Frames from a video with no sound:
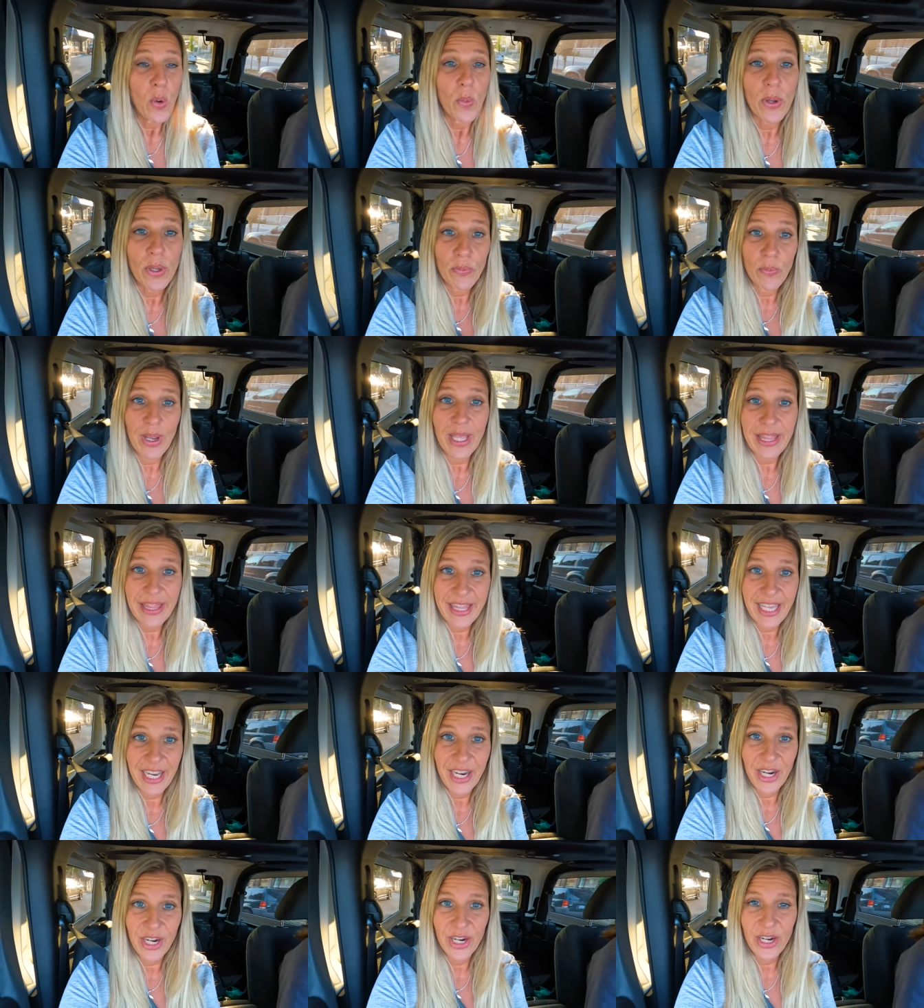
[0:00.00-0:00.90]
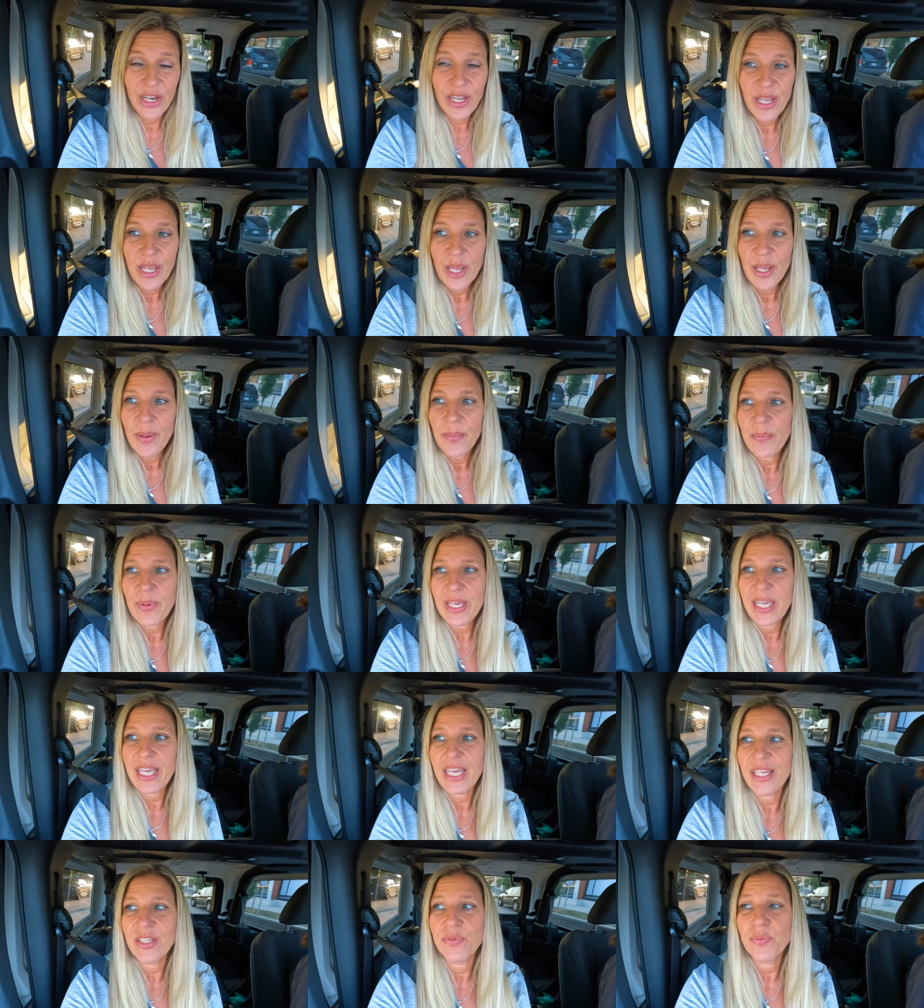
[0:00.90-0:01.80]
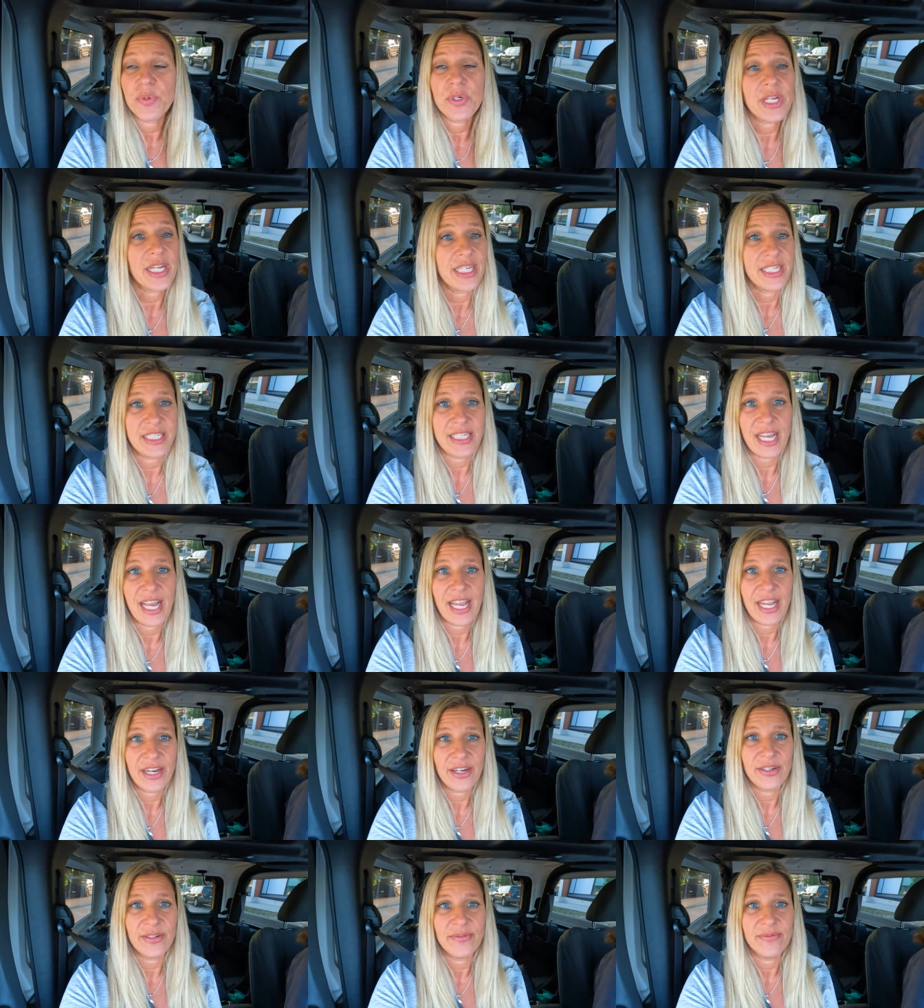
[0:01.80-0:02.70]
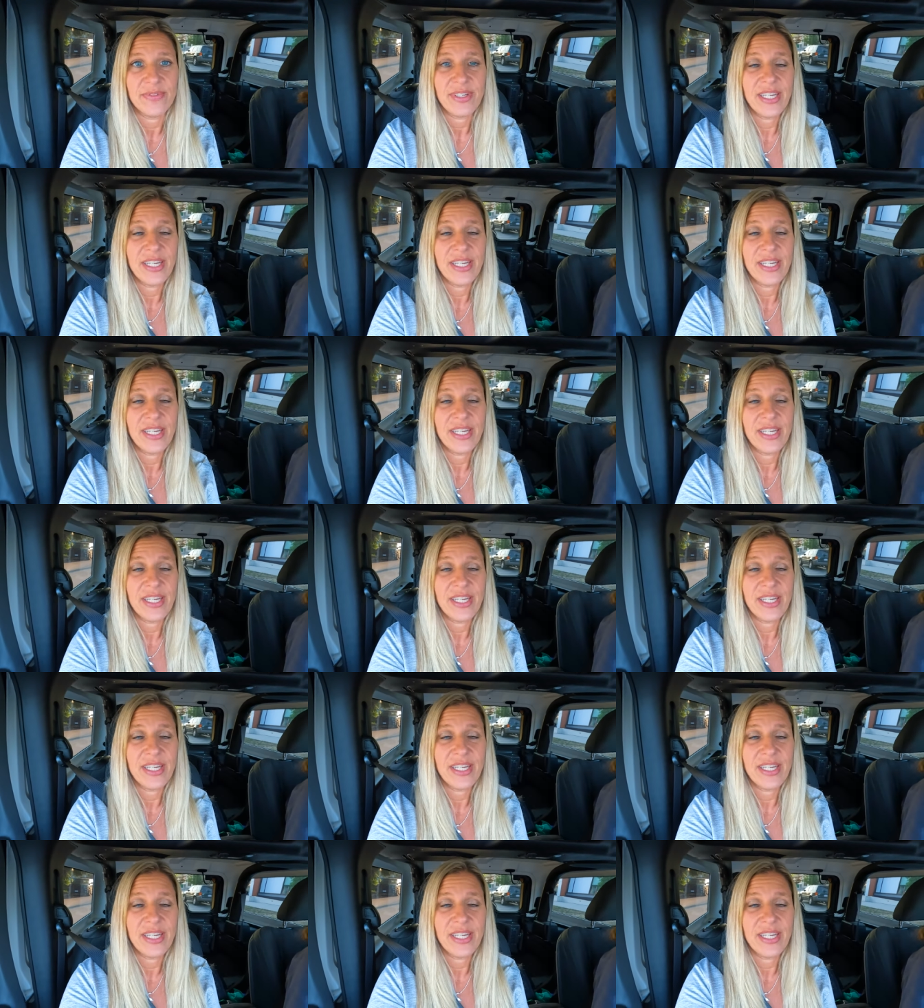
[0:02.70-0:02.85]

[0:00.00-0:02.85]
we went there because we're getting tired.